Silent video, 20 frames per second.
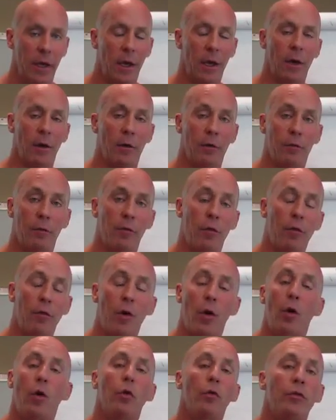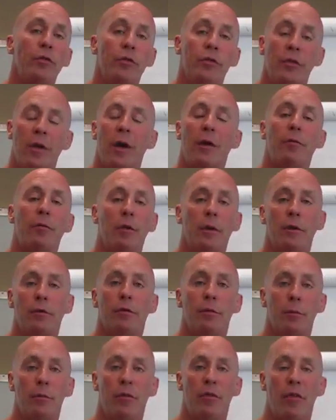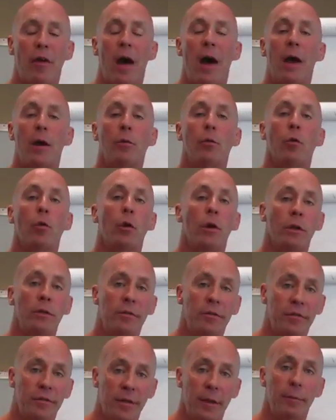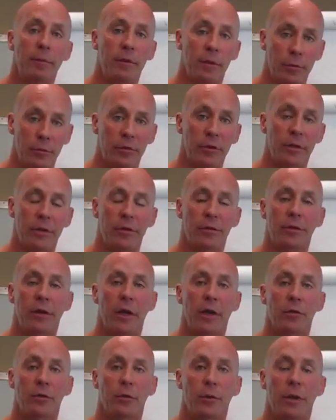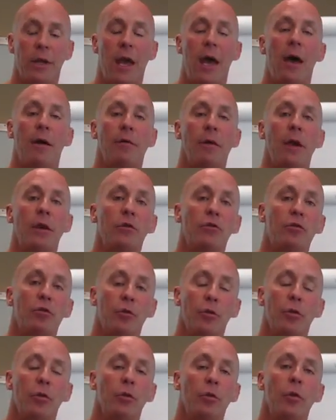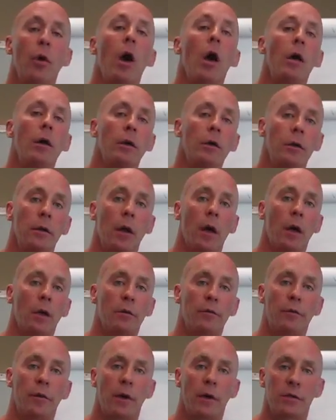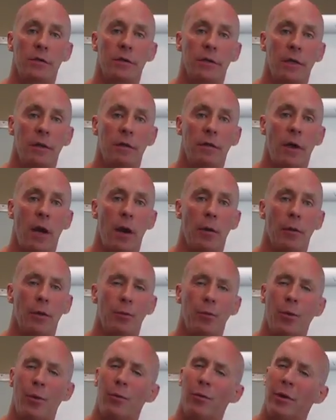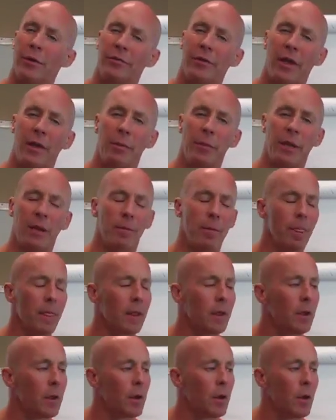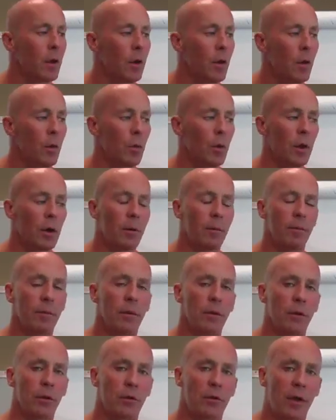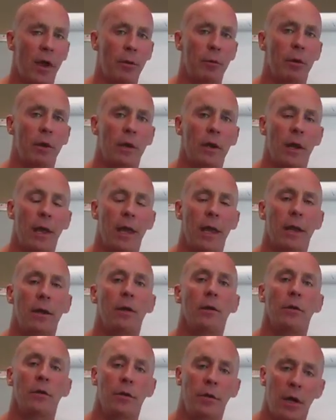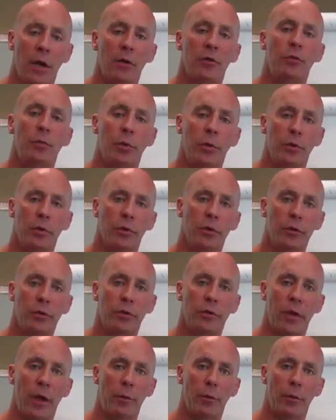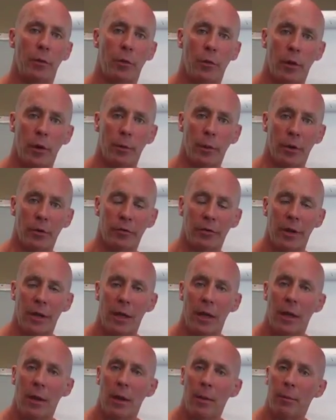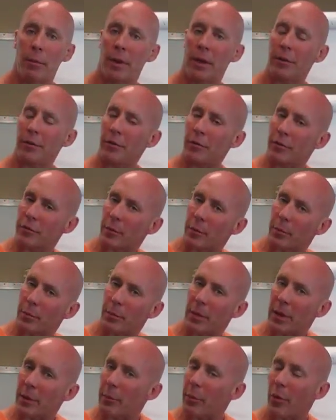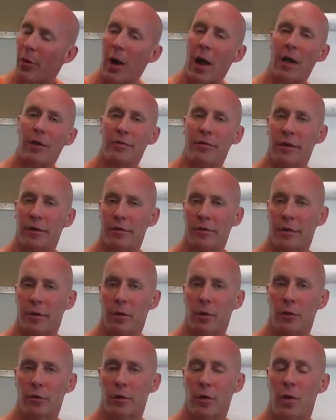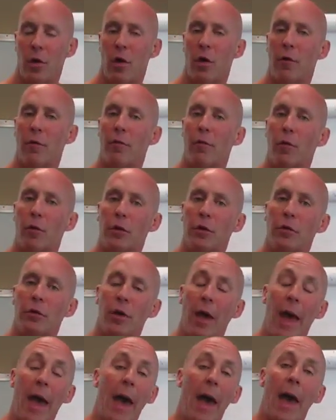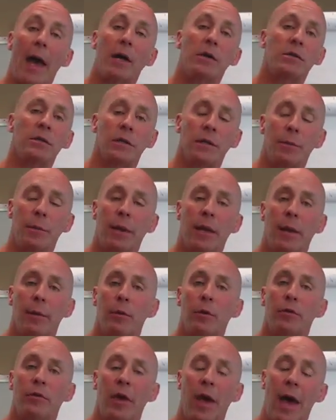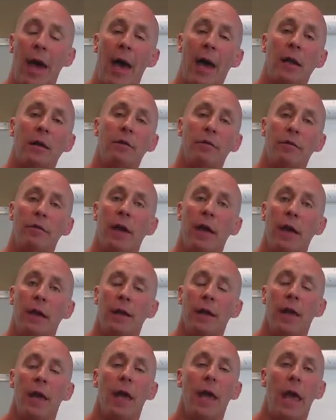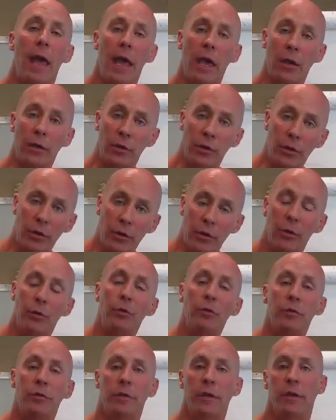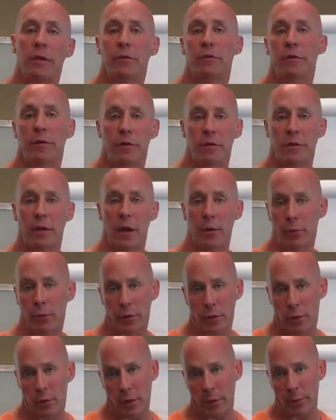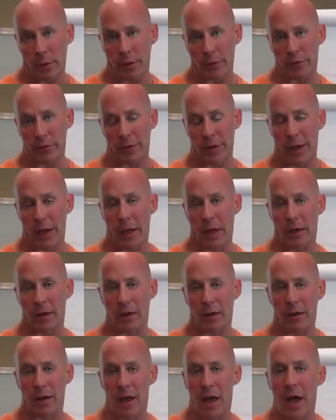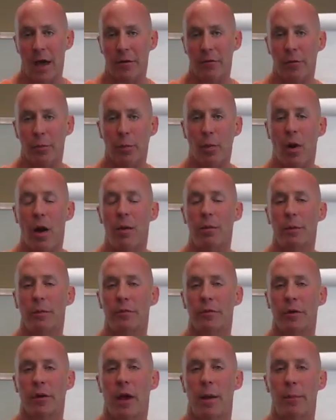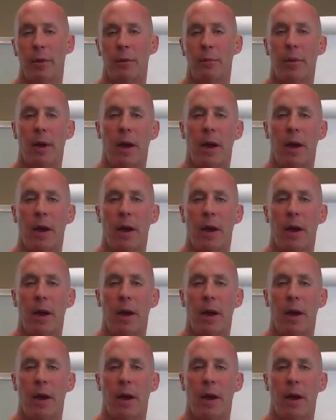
of those suffering from thyroid symptoms in this country have a true non-functioning thyroid. Well, what's that mean? Well, your thyroid gland does produce thyroid hormones, but there's a big process that goes along for you to actually be able to activate and use these thyroid hormones. And a lot of problems are coming